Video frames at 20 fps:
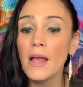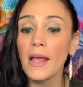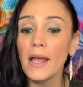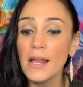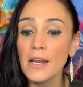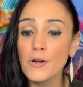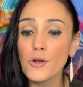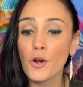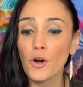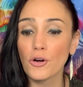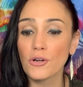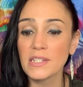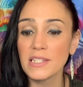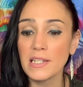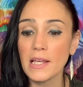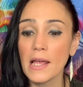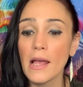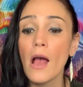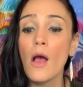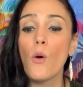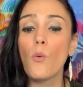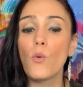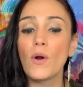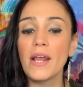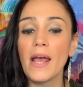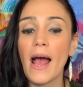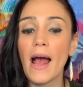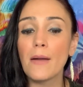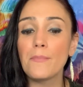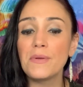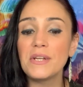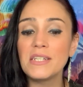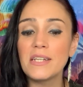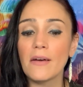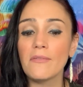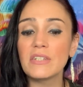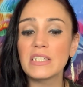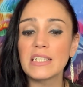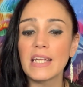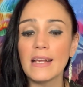In Kersey, when it had been
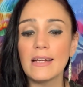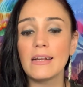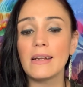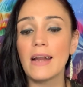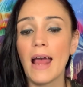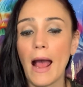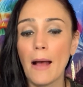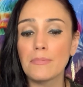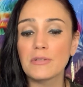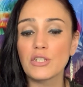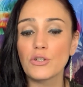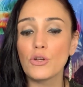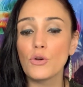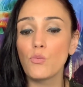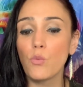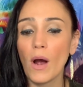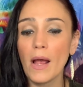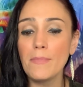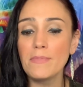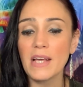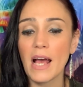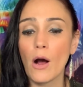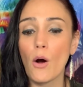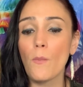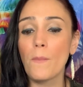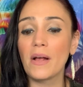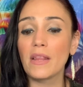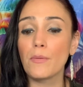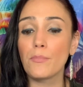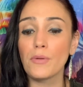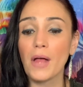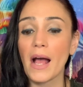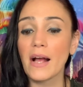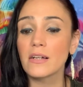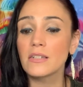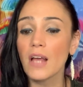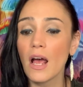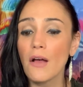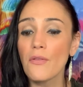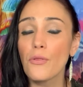devastated and absolutely wiped out by the Black
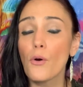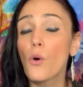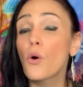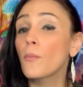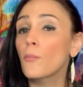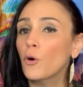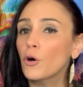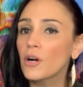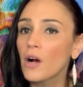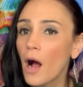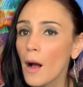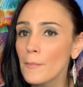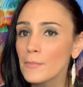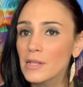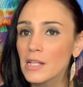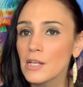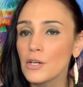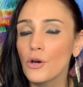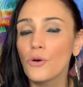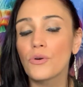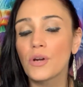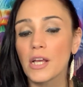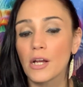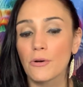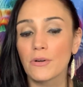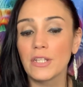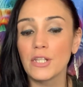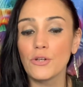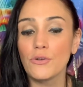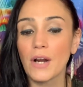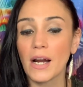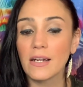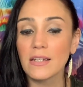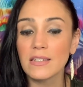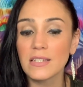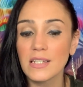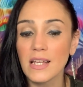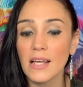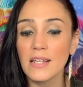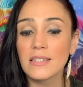Death, or more commonly known here in the United
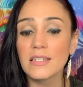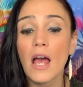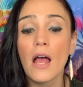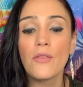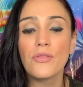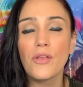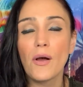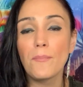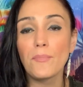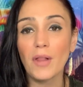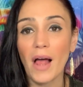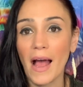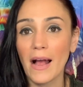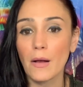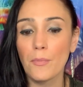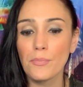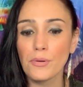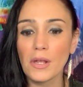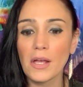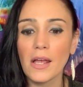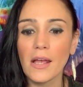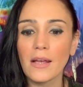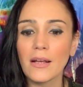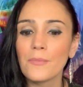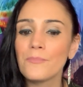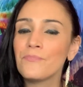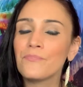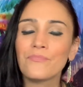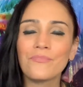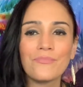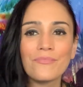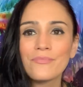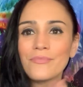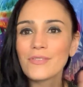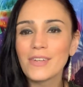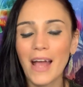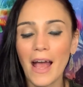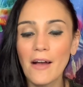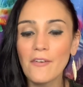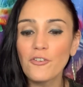States, the Black Plague.
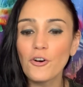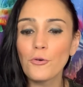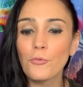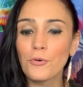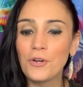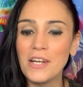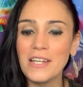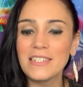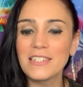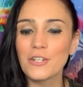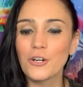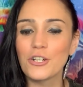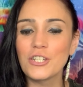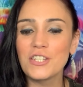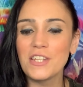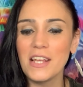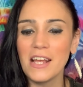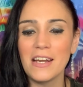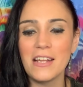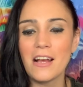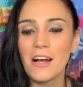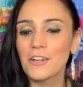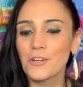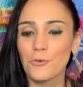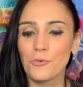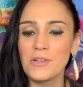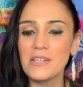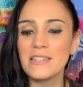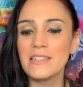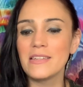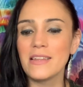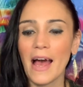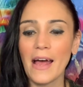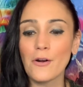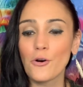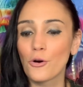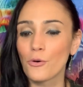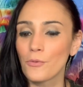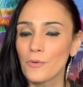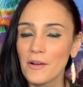Ever research the idiotic reason that
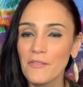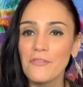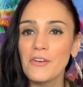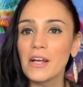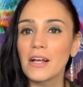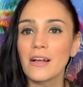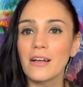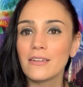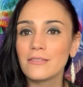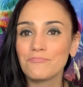horrific